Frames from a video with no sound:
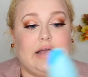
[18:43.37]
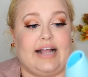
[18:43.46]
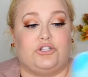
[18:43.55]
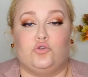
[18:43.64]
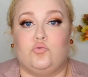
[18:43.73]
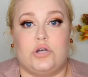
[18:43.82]

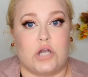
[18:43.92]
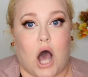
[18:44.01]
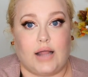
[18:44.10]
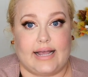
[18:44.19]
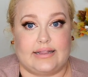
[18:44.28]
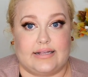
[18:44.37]
I do
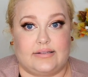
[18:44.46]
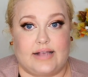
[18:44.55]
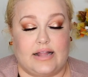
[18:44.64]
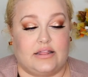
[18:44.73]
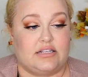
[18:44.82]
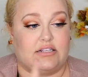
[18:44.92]
not like this
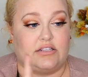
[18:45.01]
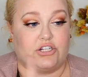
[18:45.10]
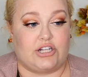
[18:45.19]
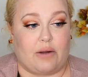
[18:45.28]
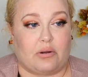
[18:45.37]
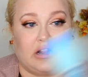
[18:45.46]
scent. This is the
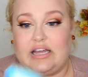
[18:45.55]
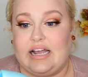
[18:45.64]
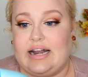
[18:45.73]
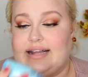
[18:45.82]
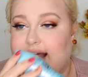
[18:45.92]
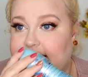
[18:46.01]
shower
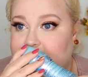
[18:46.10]
clean. It